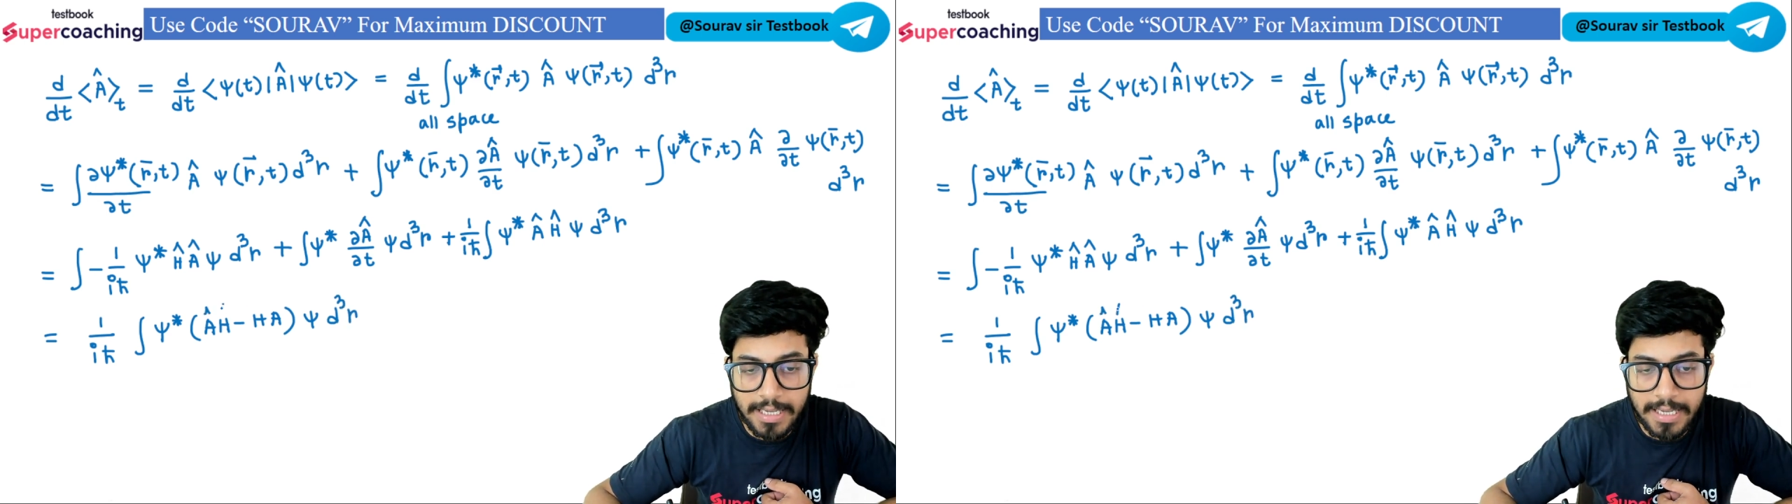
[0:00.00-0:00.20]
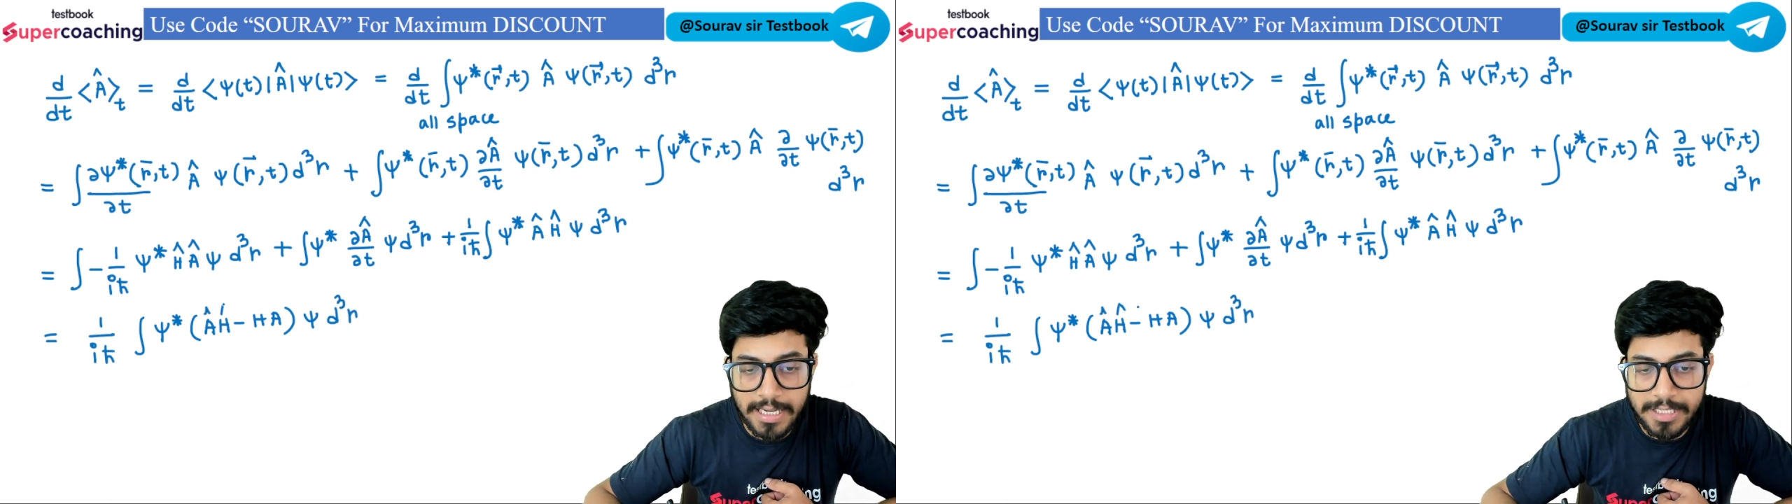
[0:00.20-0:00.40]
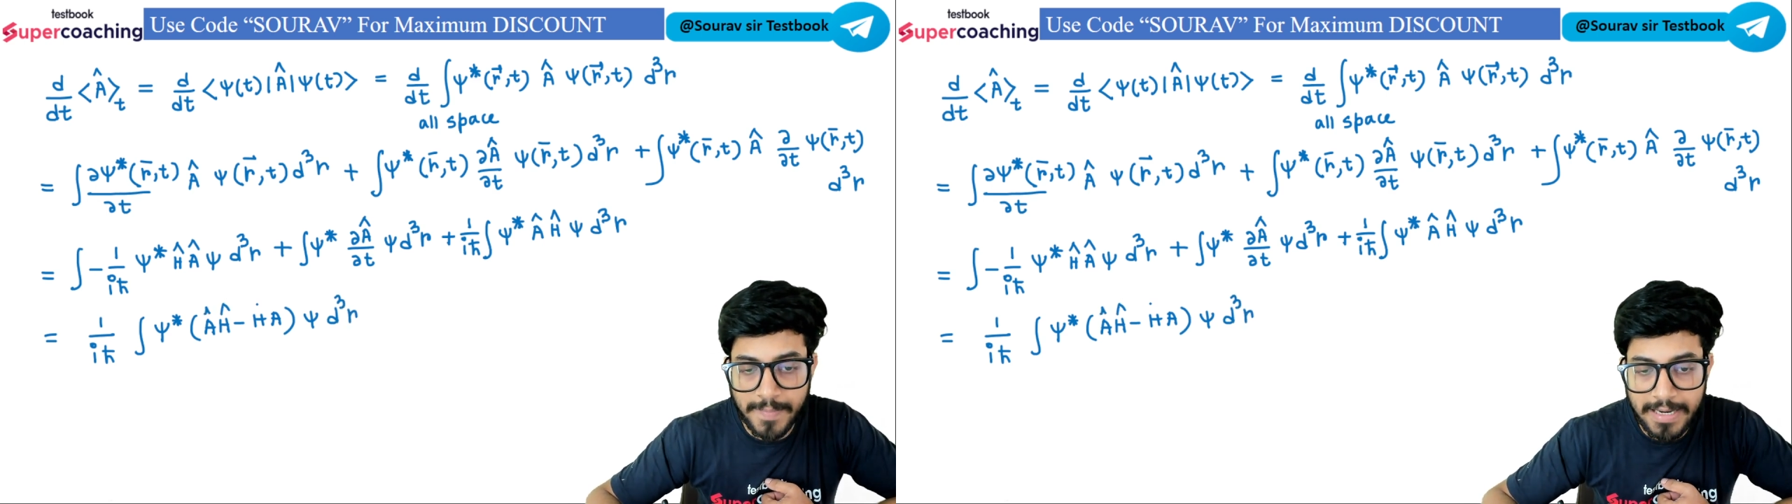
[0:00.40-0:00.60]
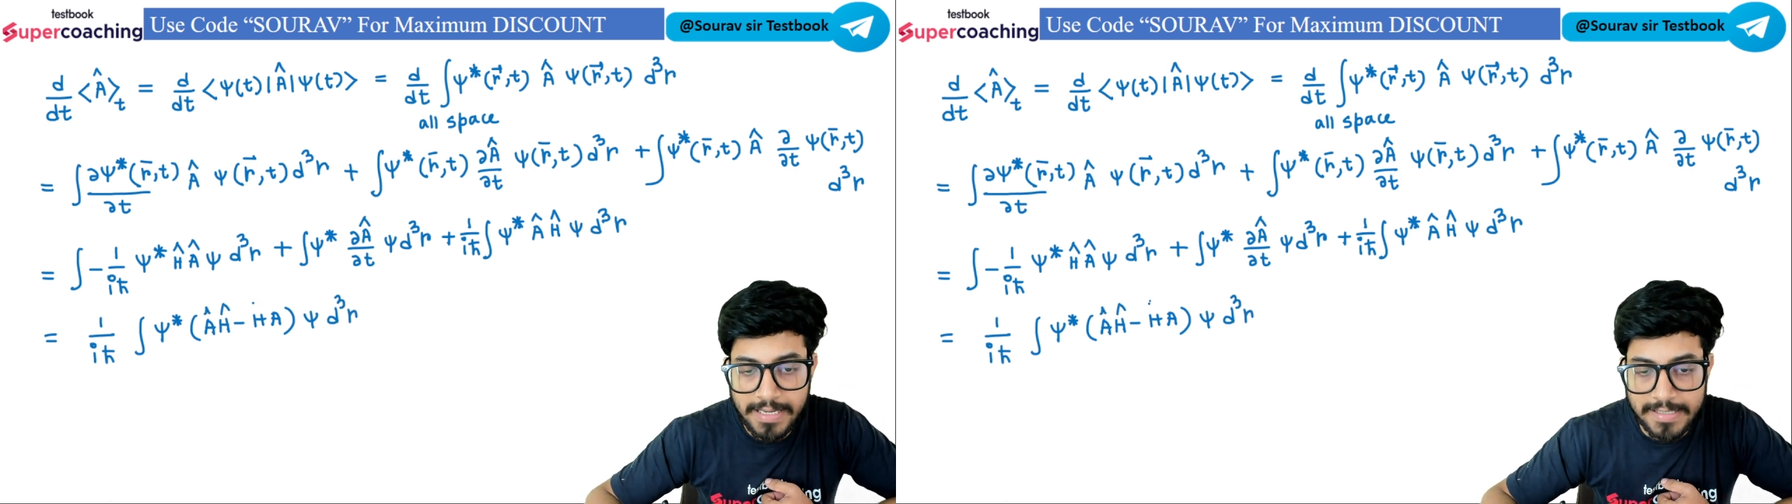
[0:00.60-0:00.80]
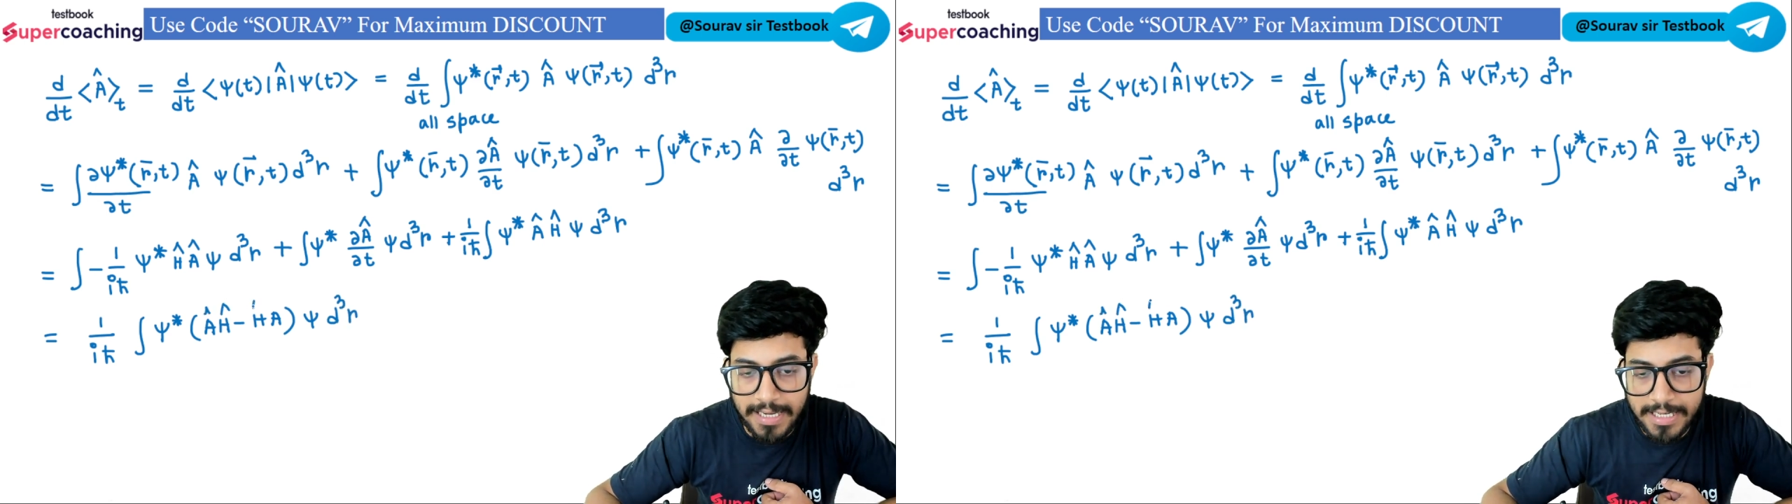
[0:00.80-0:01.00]
AH
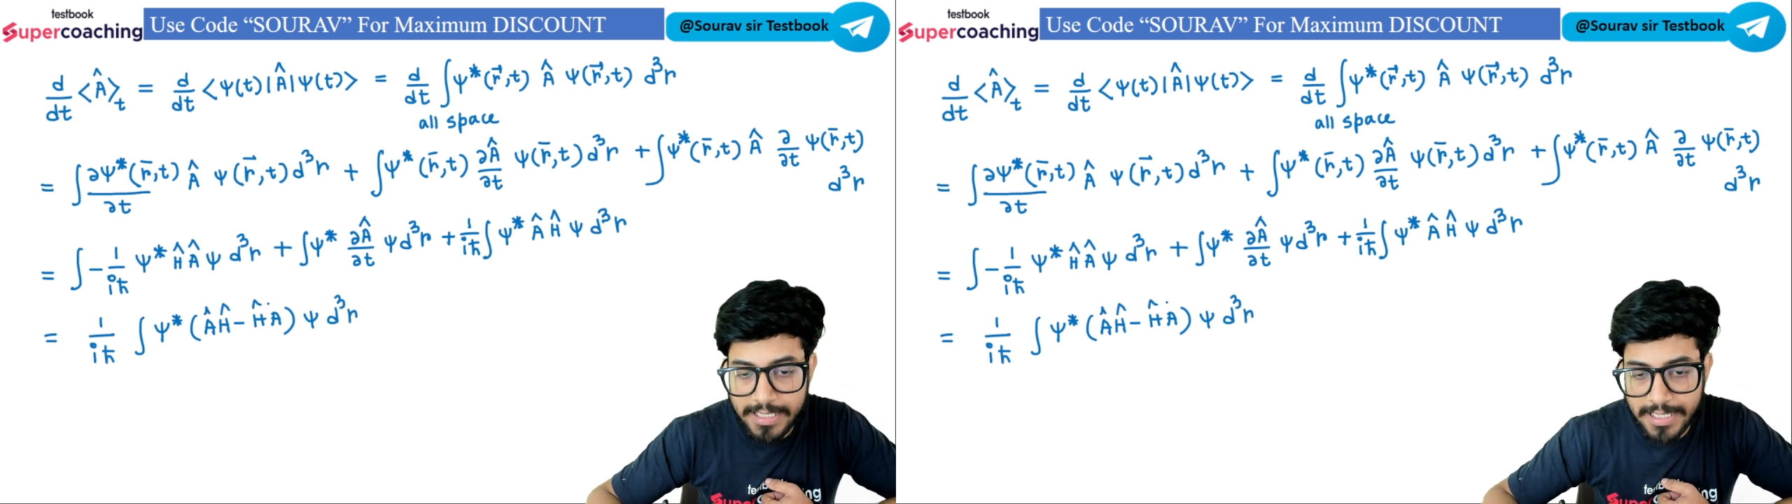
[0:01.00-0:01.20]
minus HA